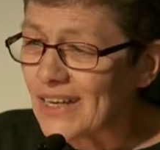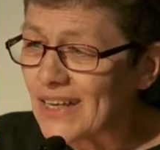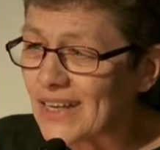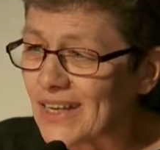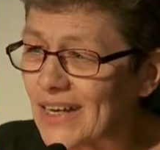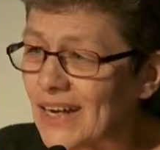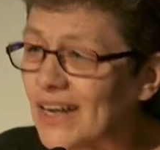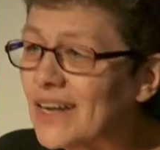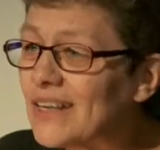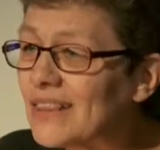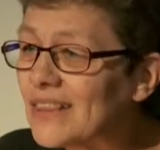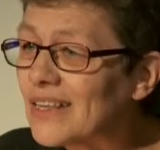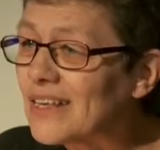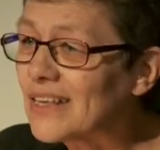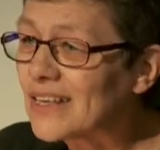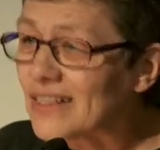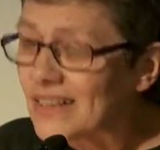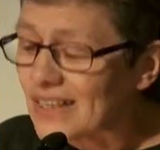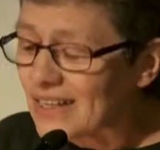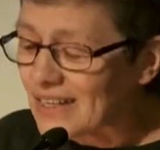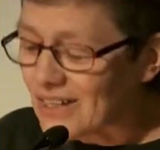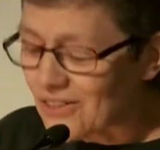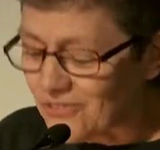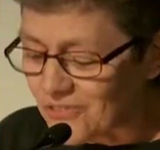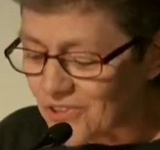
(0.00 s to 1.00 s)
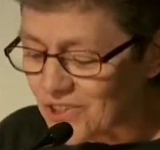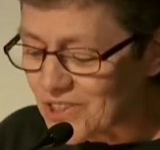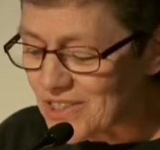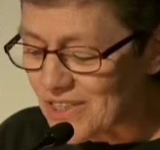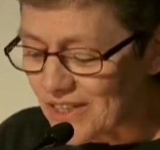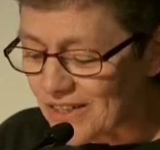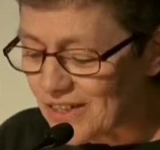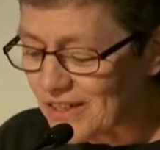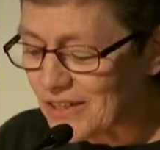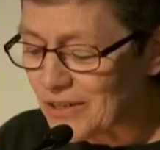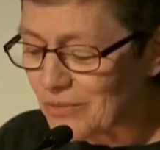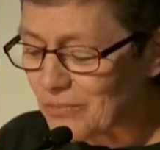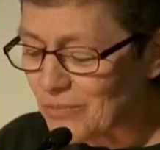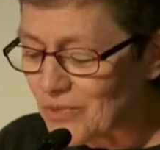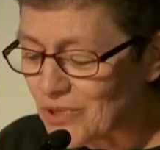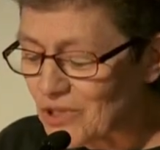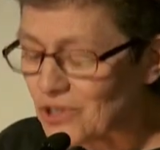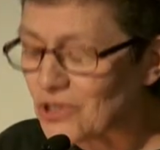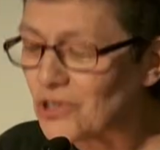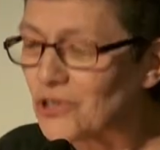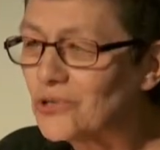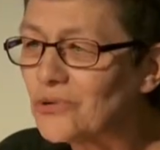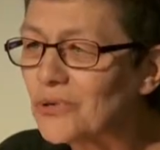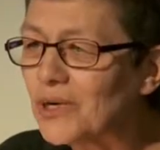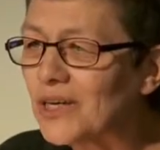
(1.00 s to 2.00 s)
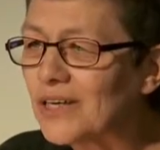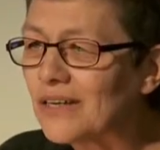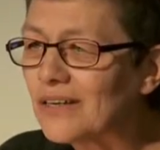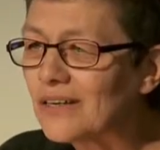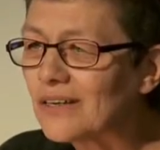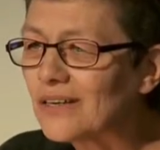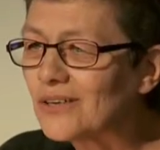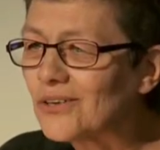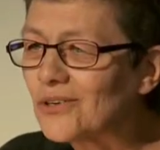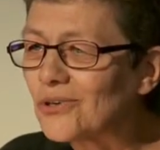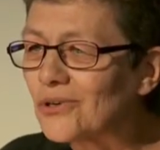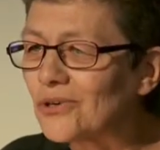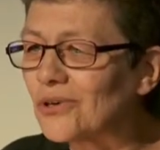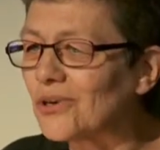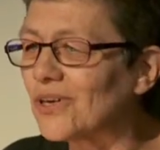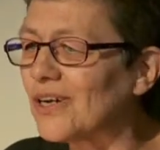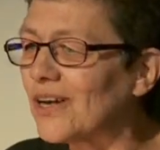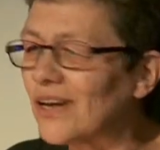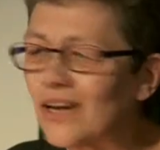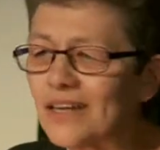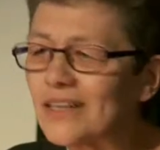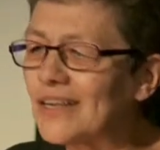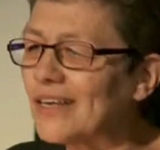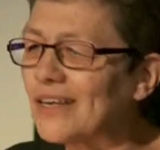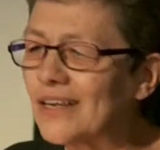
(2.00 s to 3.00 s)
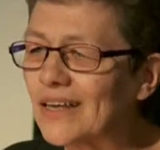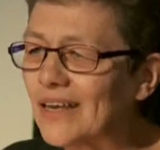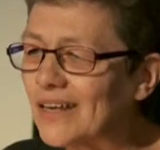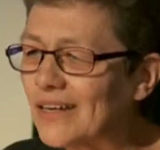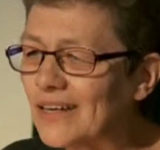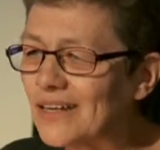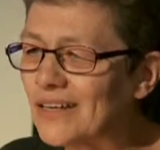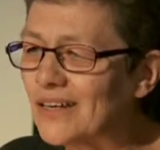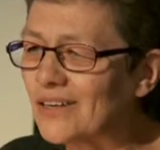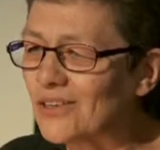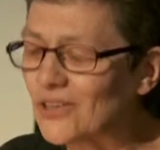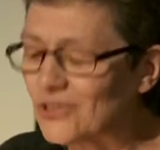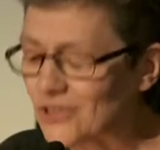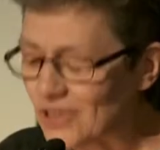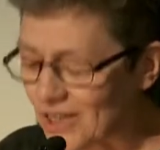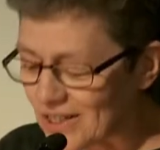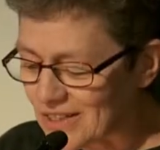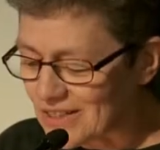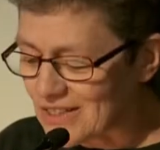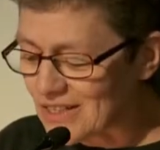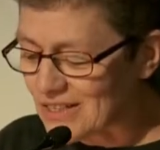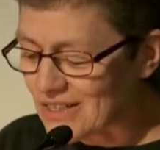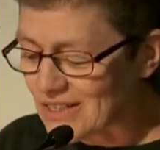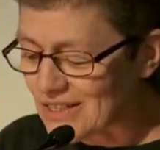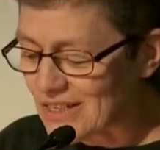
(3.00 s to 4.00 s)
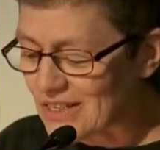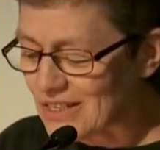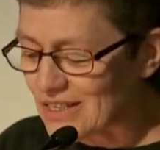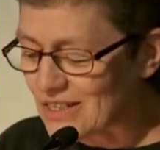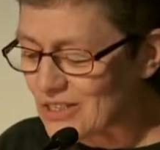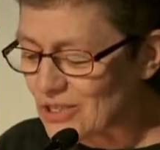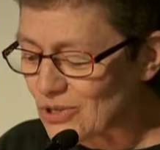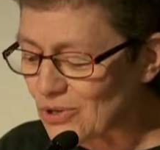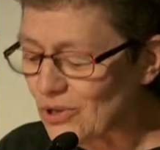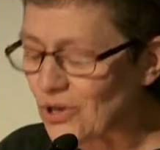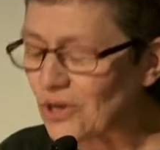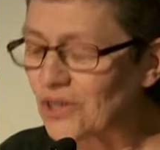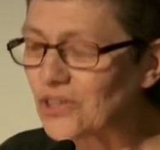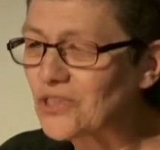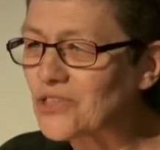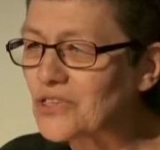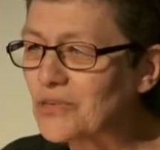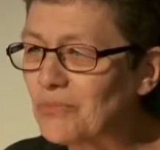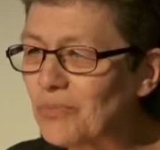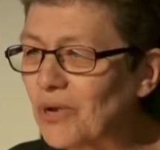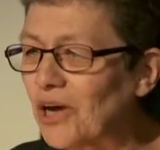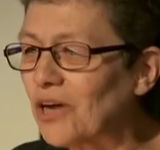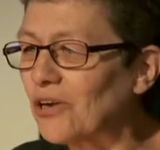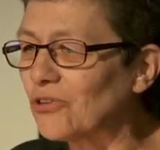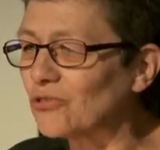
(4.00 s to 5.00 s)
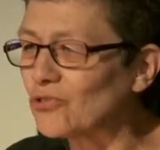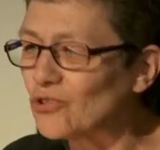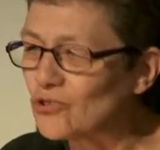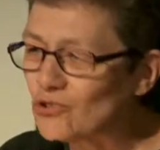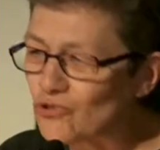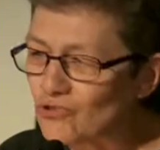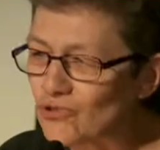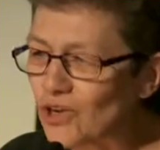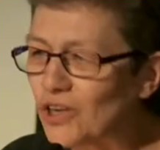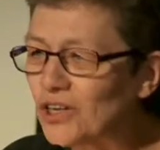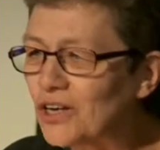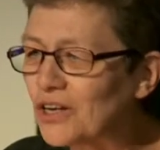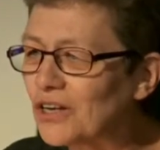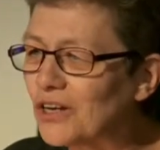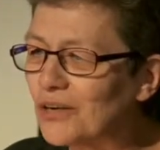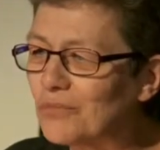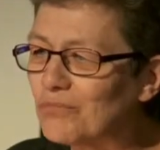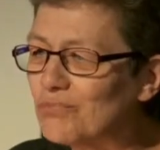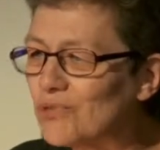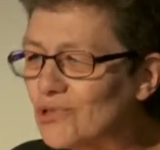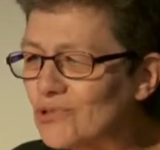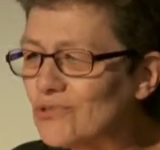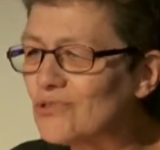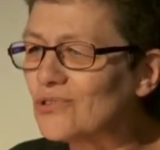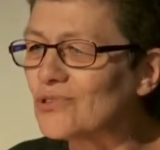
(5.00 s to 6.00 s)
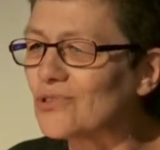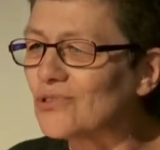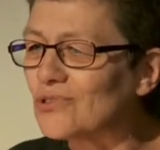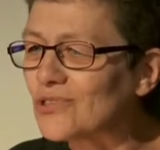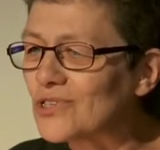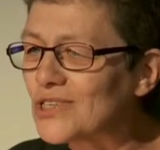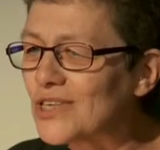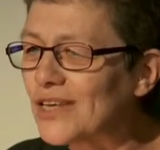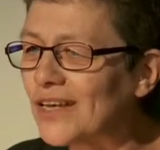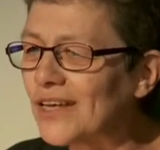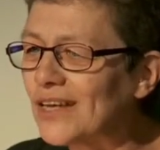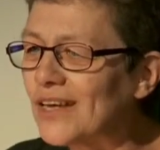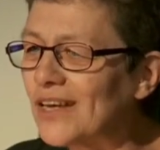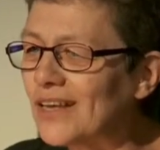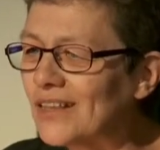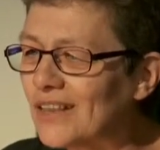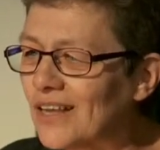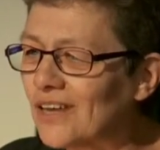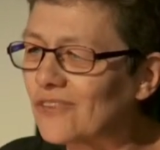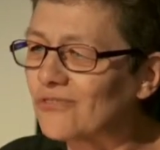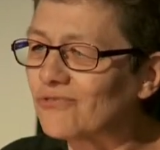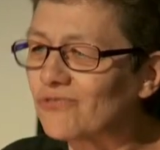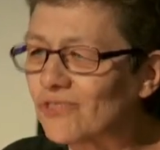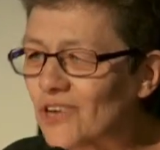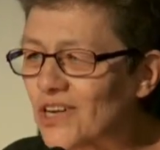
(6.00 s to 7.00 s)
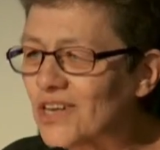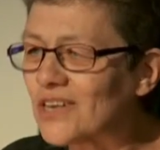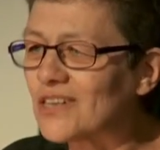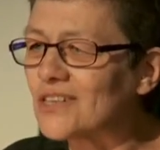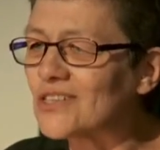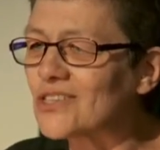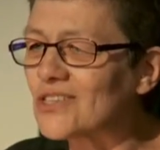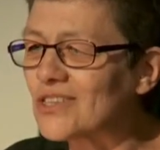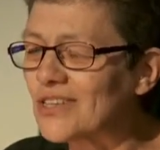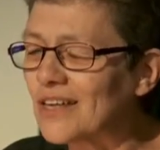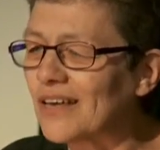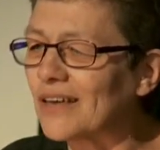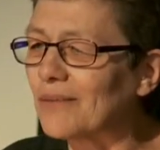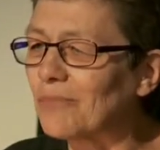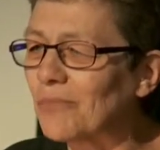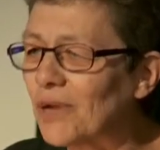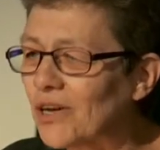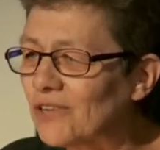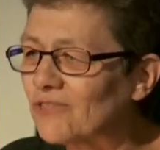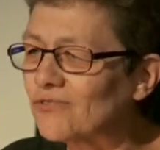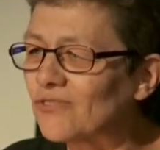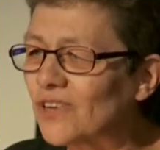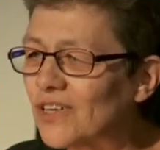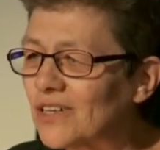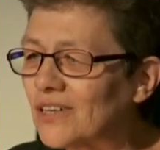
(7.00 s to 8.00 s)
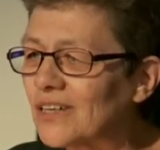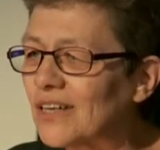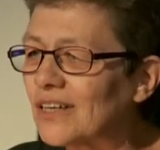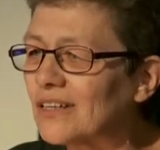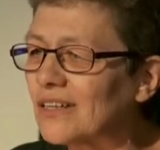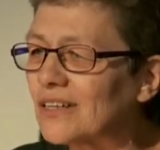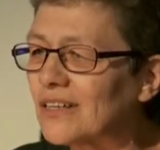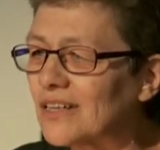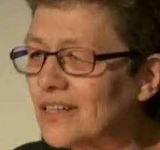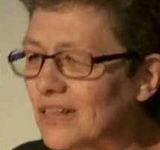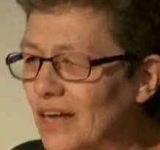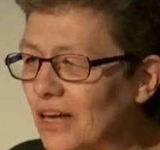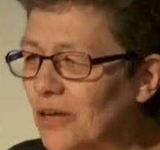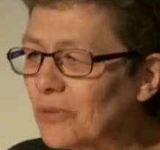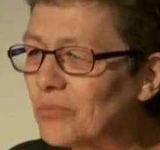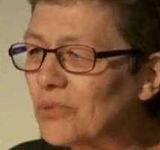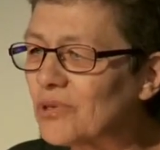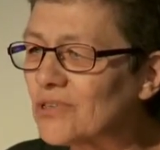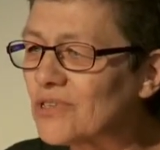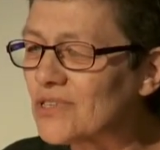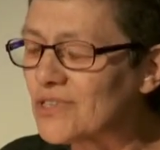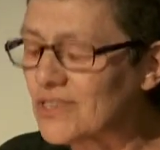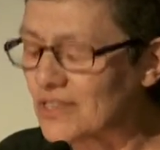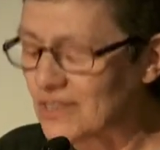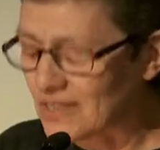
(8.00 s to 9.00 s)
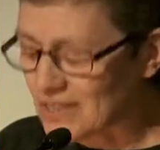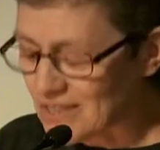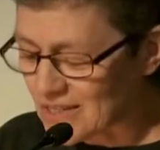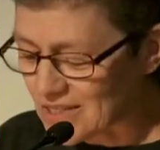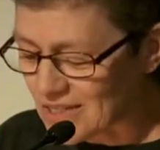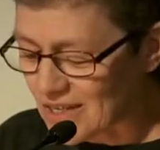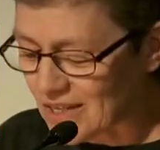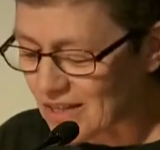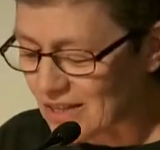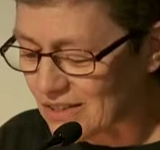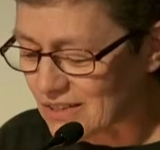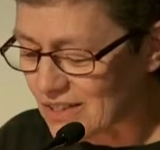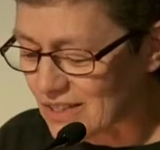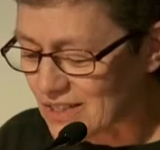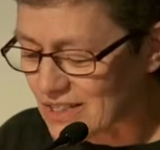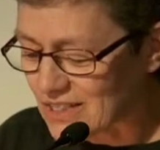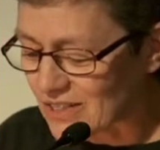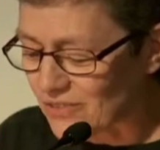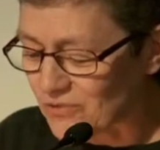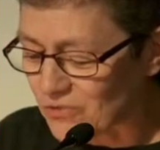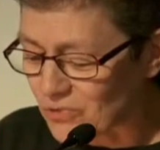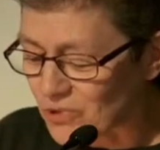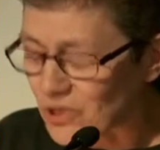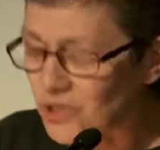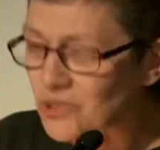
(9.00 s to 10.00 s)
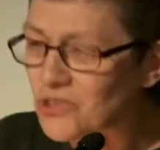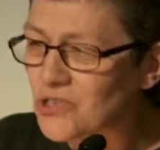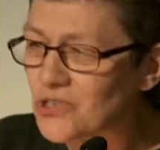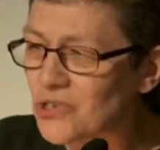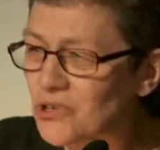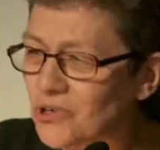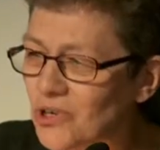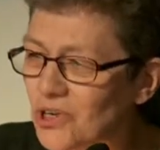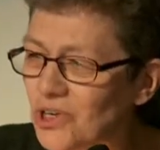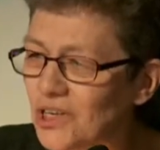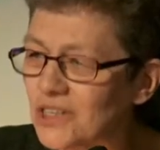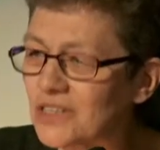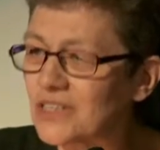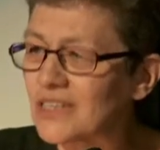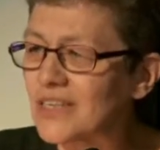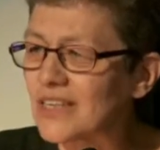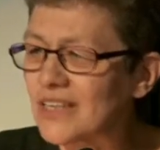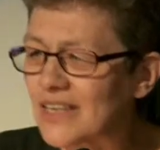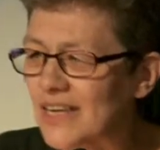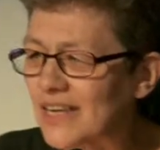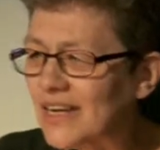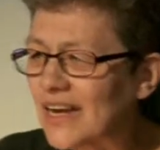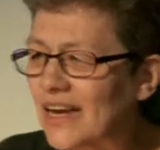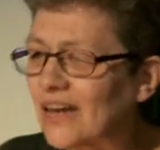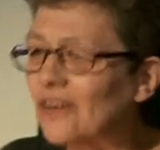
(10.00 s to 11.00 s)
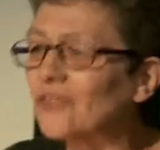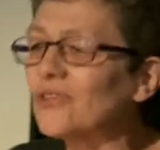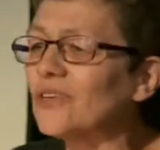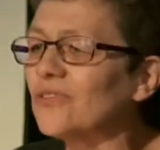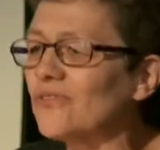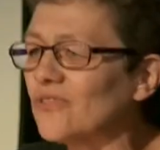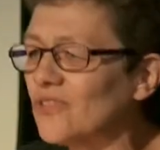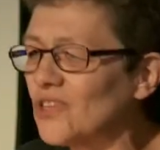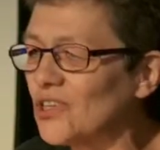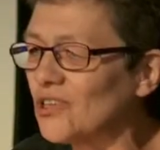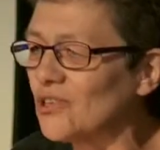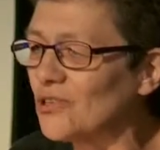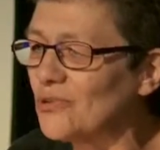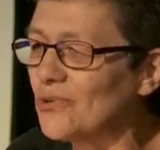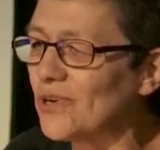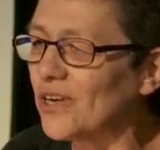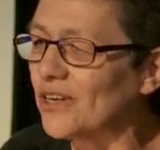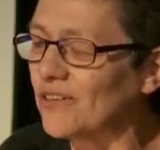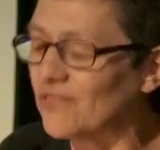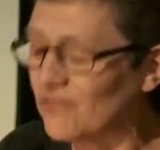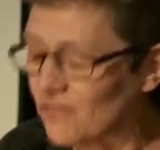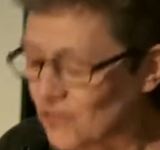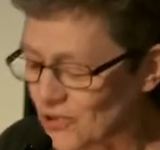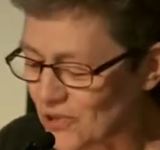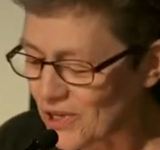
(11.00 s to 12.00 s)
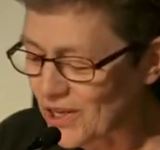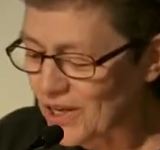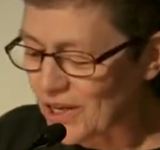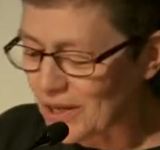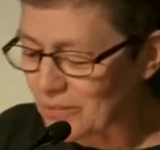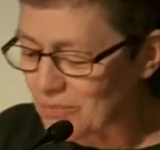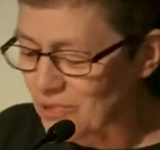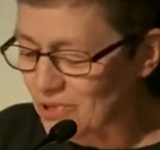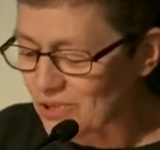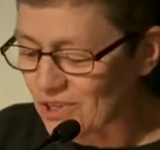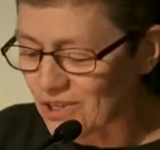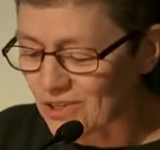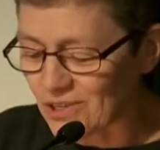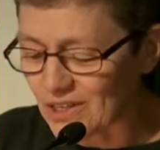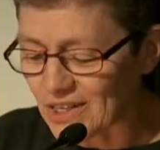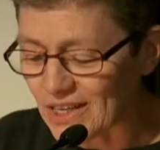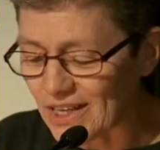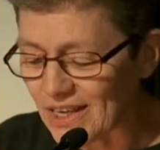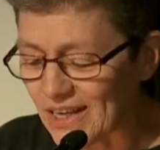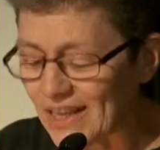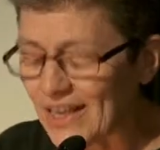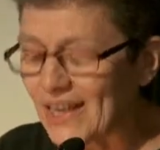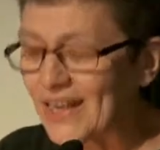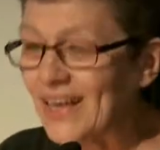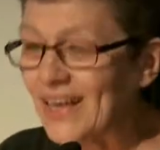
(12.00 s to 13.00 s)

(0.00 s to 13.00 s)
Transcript: And I think that every time the UN or any other entity talks about drug abusers, that phrase that my friend Elliot Albers and his colleagues have worked so hard to get out of the UN vocabulary,